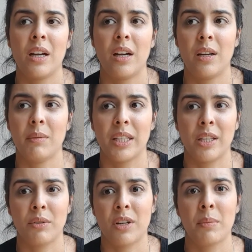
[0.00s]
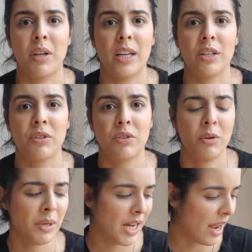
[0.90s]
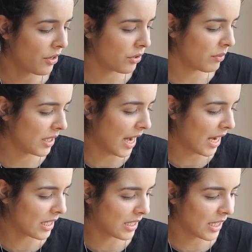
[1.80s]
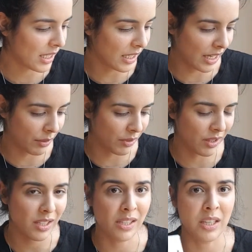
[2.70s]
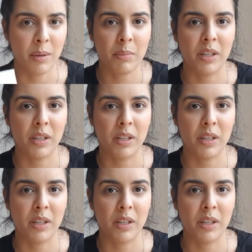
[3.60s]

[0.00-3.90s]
like they were talking about like, you know, nobody else really had a ticket like with this number,